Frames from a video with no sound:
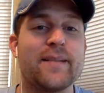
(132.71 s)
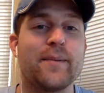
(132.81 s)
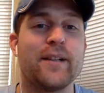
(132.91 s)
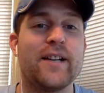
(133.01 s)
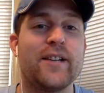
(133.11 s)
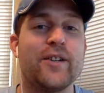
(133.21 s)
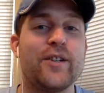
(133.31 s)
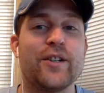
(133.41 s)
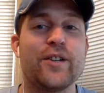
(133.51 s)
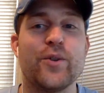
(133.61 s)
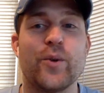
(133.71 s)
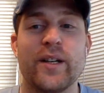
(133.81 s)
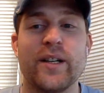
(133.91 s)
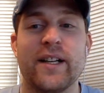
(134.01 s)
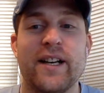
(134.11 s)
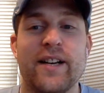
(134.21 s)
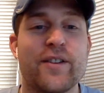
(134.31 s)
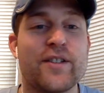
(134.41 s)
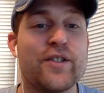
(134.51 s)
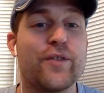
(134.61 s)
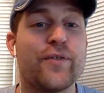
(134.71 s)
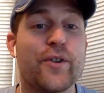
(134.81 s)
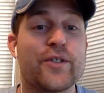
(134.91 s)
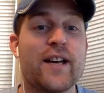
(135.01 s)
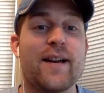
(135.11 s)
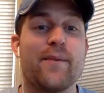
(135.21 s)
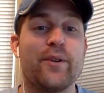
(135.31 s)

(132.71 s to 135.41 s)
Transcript: I'm glad you're here to join. If this is your first time,